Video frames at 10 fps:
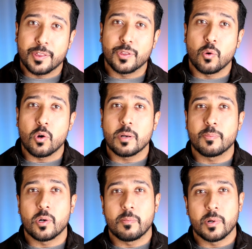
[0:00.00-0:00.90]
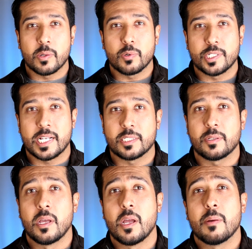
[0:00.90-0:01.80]
the Thorne berberine, which
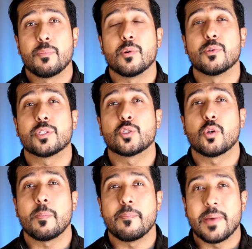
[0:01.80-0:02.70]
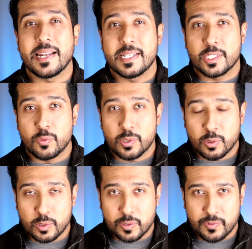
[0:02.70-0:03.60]
has produced tremendous
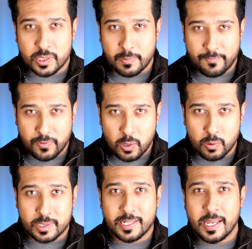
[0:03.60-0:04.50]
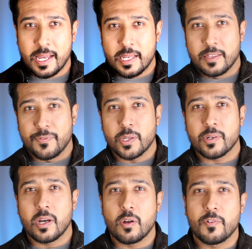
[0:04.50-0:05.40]
results for some folks. The
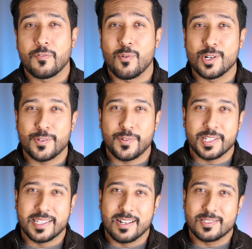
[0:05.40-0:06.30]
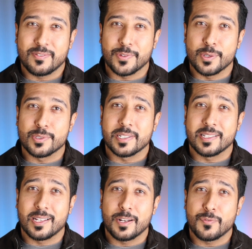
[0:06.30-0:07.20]
video got over 450,000 views, and
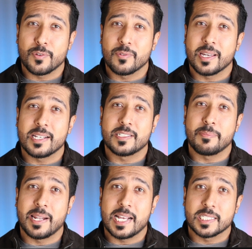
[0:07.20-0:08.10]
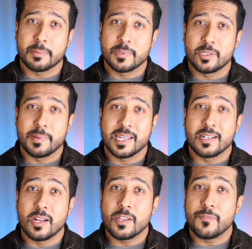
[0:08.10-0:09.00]
a lot of you guys have been asking me to make
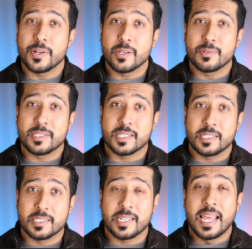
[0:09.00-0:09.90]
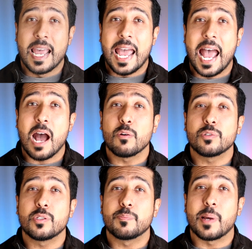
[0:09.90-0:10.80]
another video discussing how
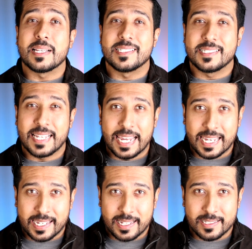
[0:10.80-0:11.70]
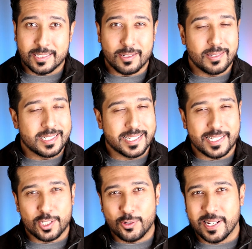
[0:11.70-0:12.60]
to best take it, so let's
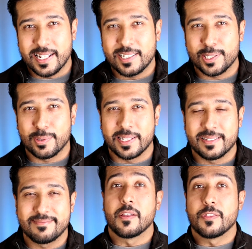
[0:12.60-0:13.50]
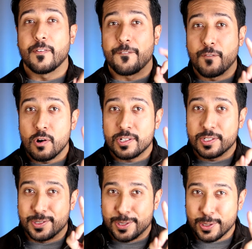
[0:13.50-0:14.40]
get straight into it. The first